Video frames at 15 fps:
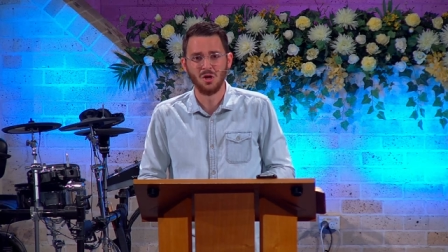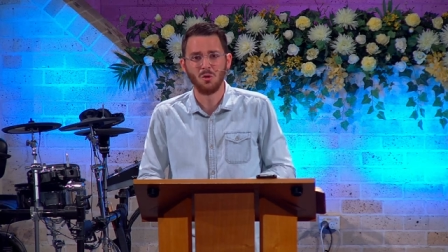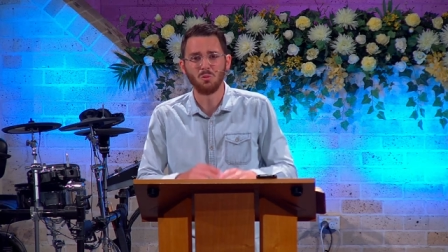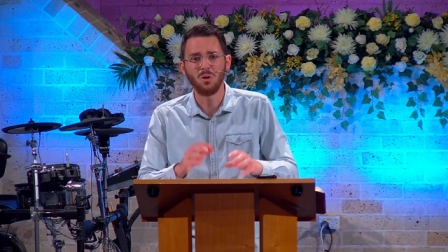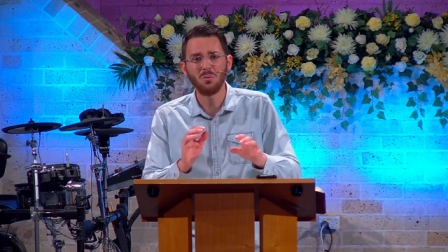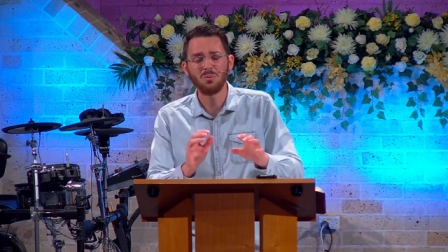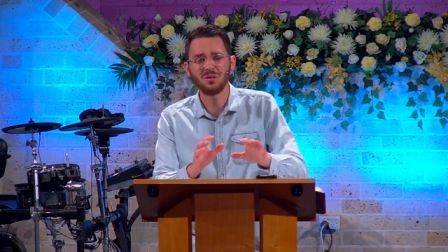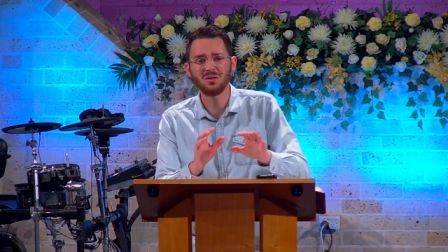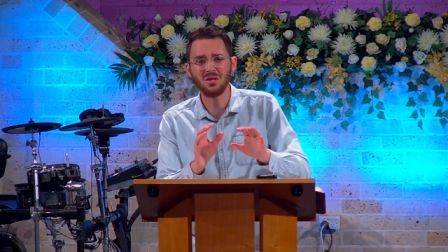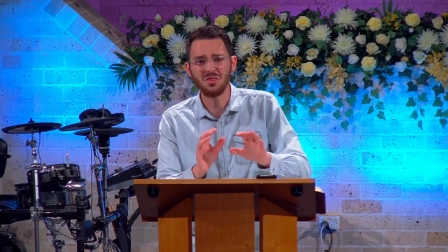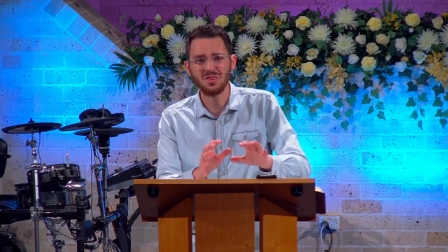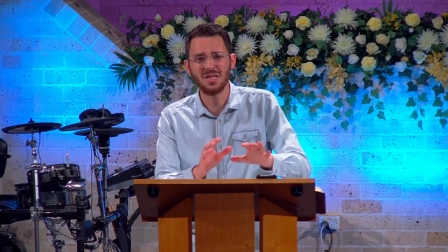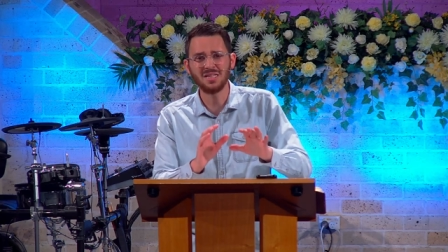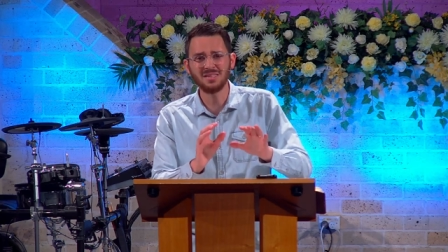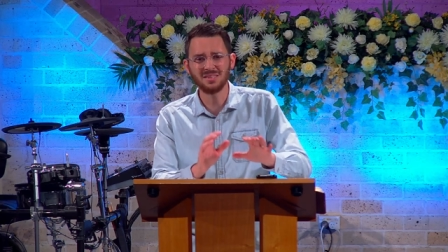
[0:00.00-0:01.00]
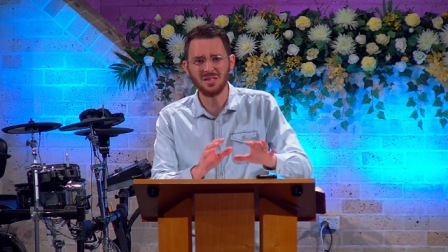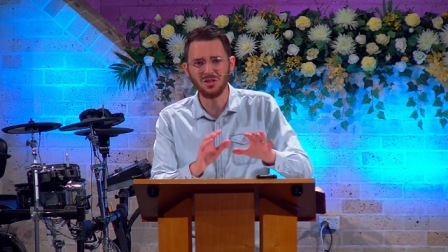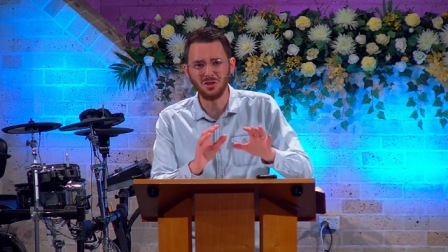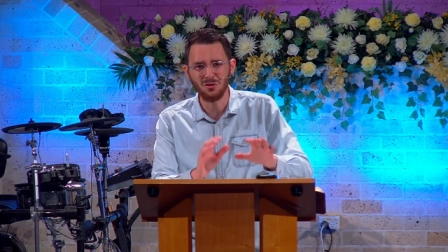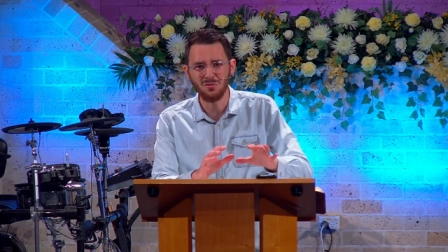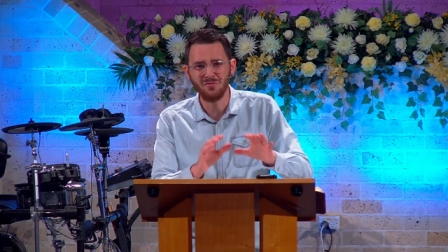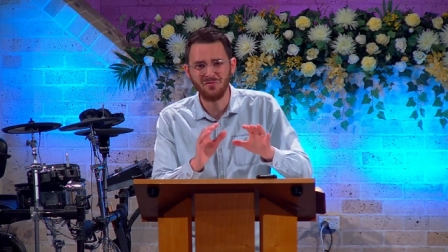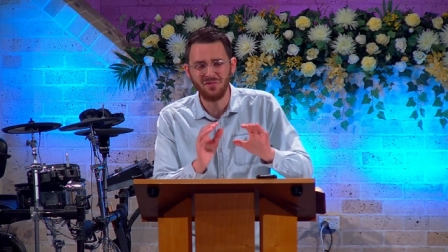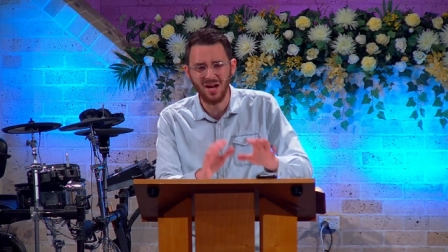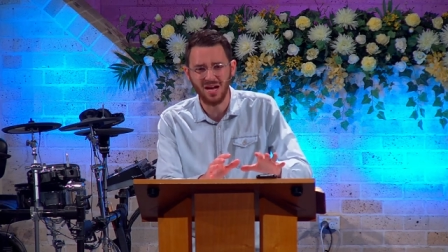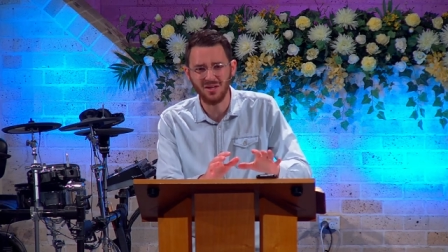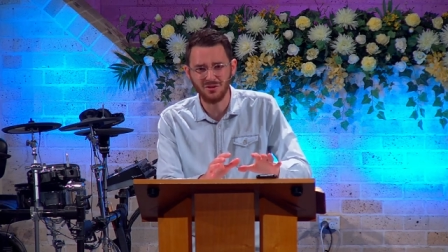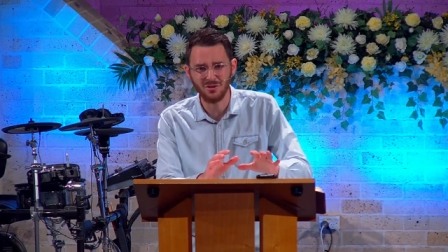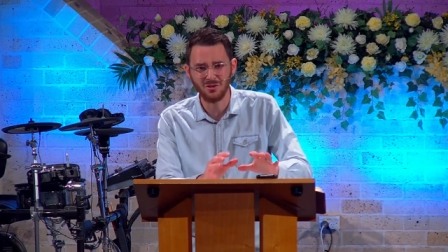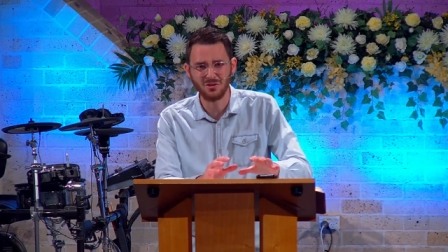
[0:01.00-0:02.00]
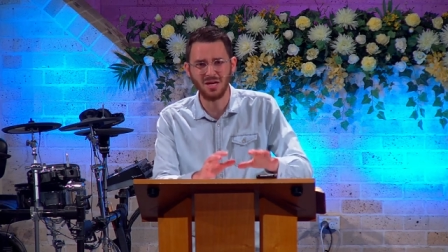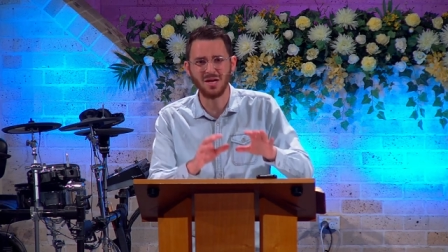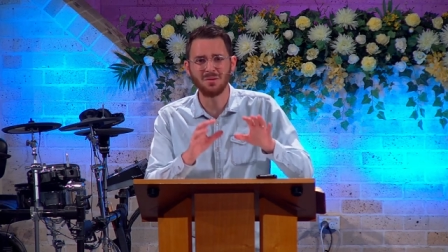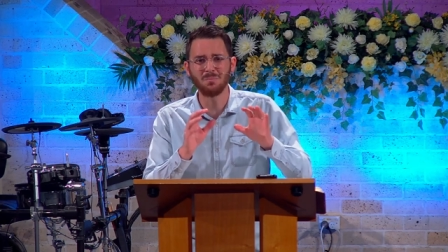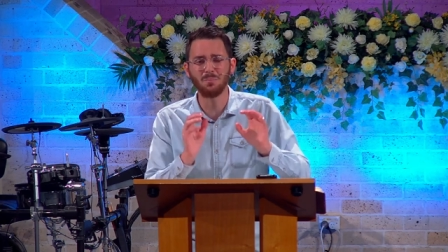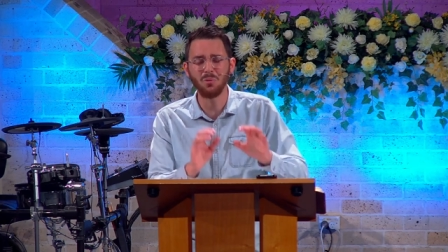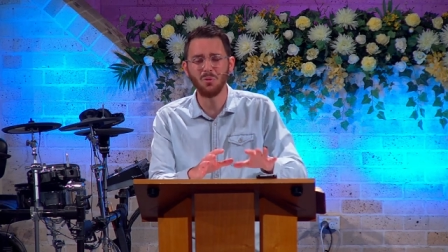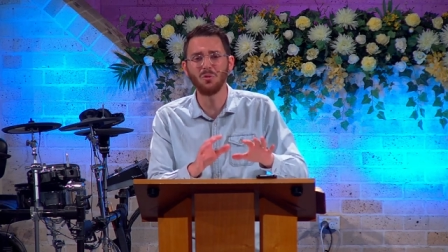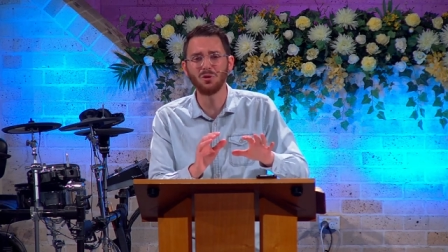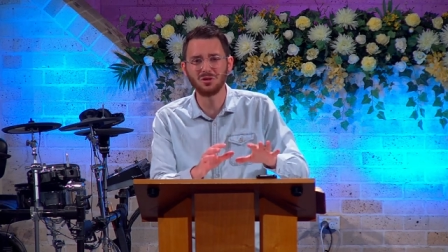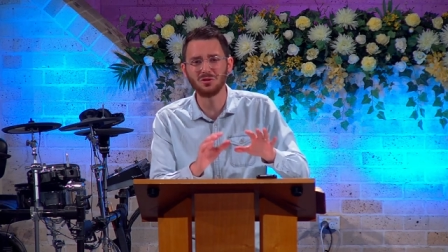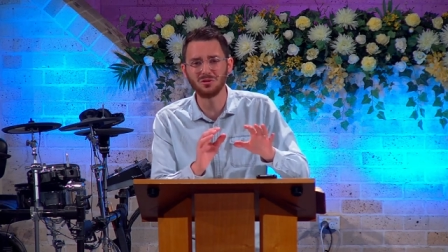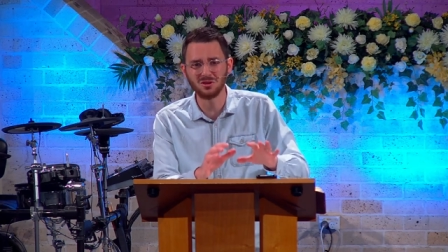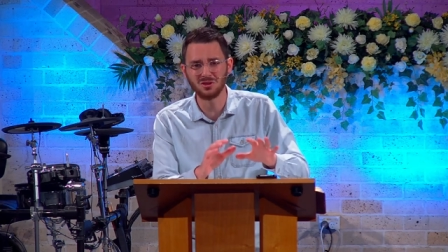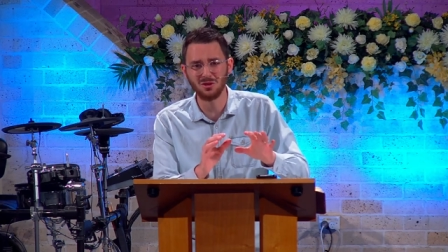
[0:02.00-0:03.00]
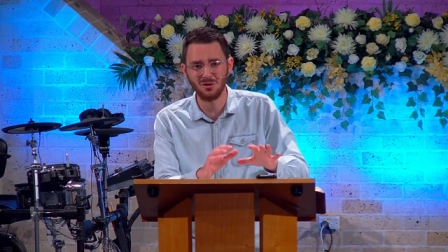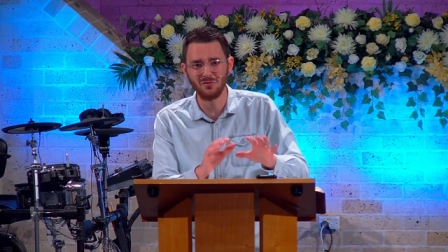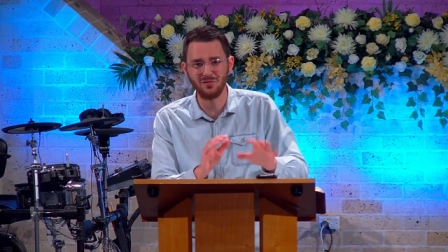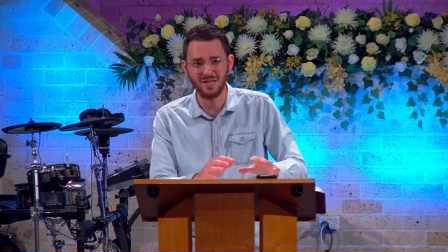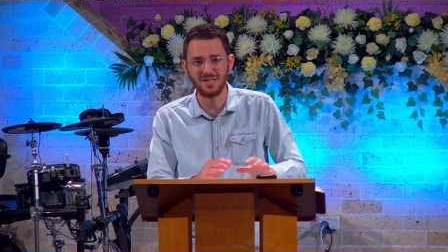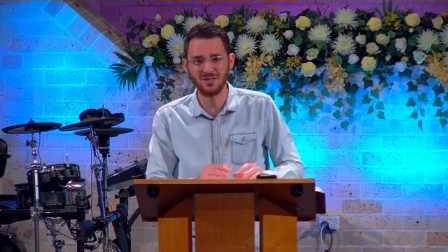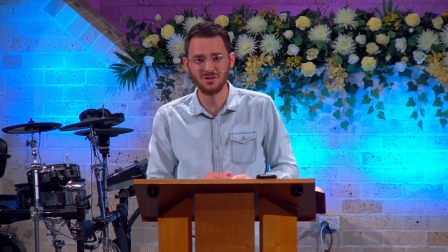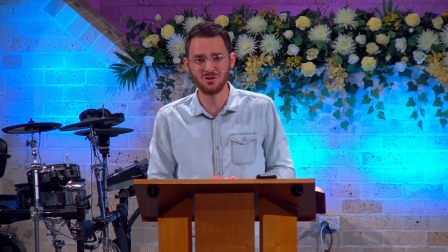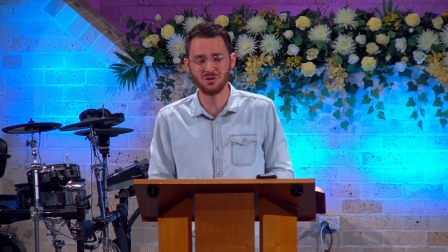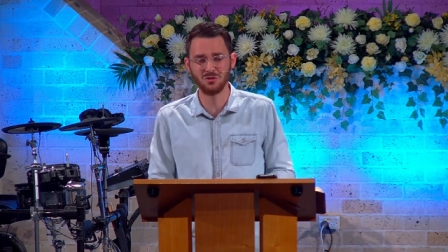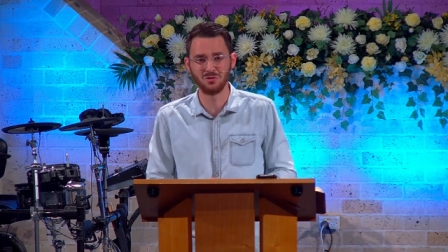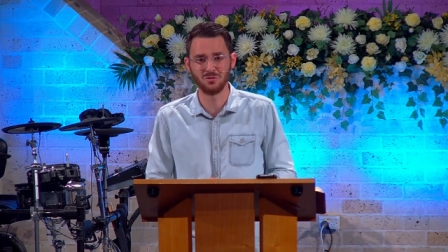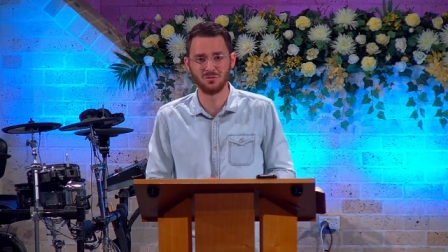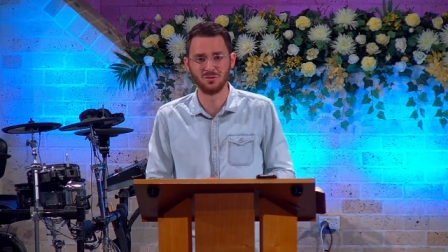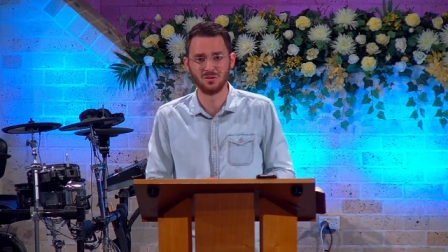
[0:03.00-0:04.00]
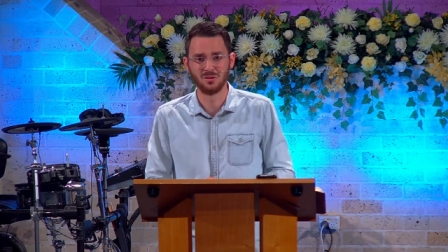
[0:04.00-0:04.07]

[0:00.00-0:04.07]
What were the things that you valued and poured yourself into?